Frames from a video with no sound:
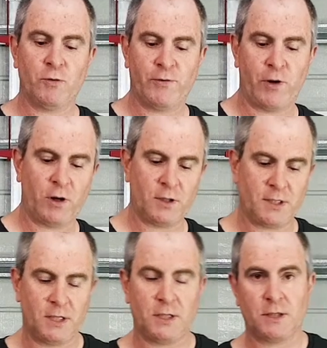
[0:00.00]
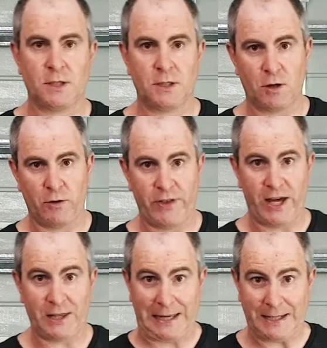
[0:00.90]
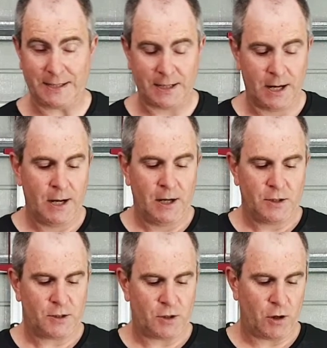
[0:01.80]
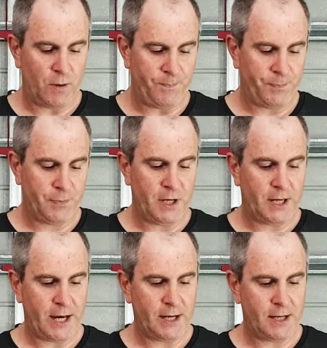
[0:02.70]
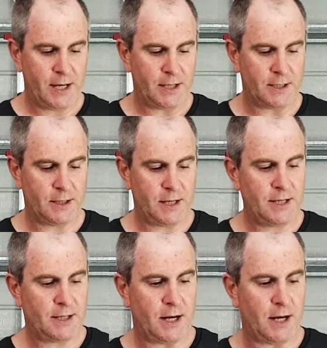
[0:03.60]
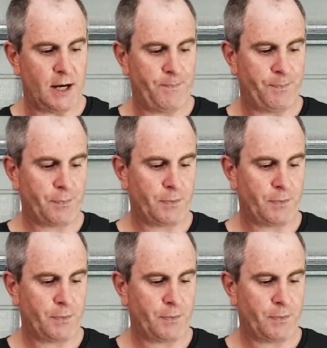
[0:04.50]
focusing distance of that lens. So you can get, these are